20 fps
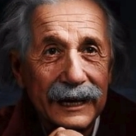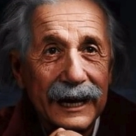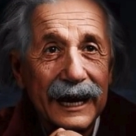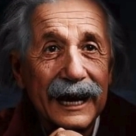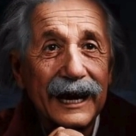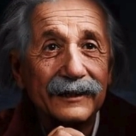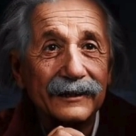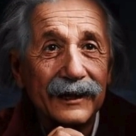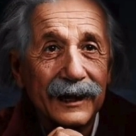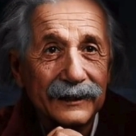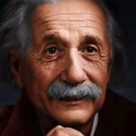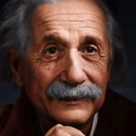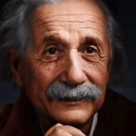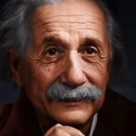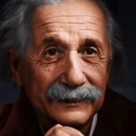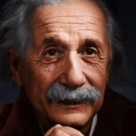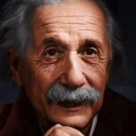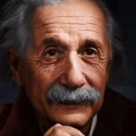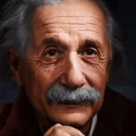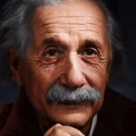and
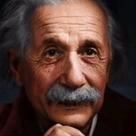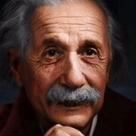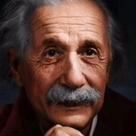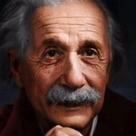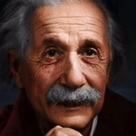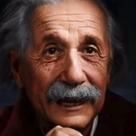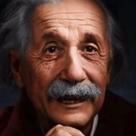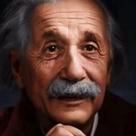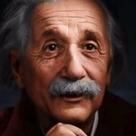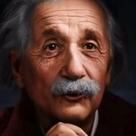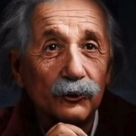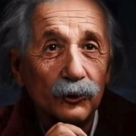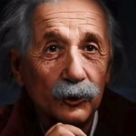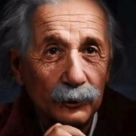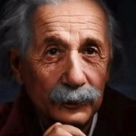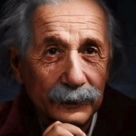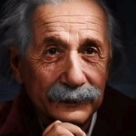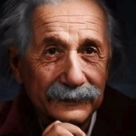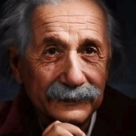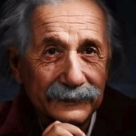Nagasaki in
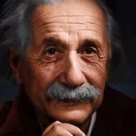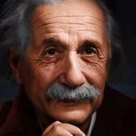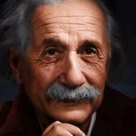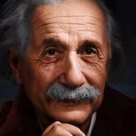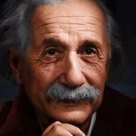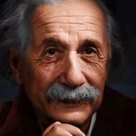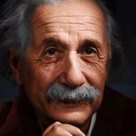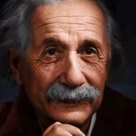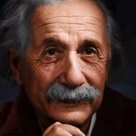ruins,